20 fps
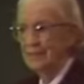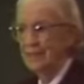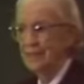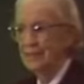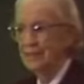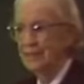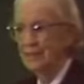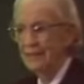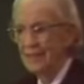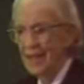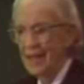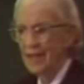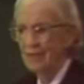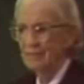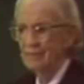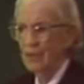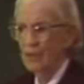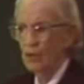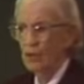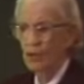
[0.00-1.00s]
they didn't
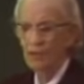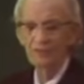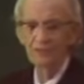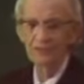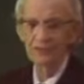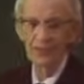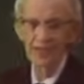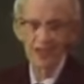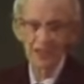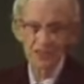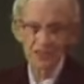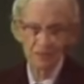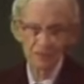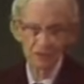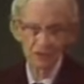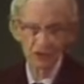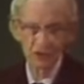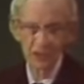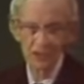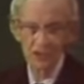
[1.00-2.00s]
have that awful case if
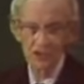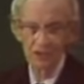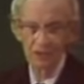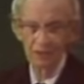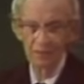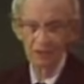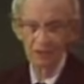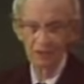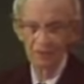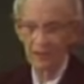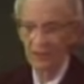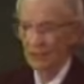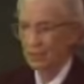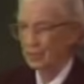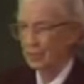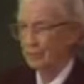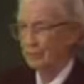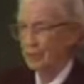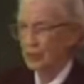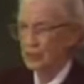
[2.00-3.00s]
you change something over here
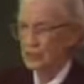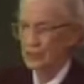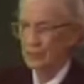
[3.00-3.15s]
and it blows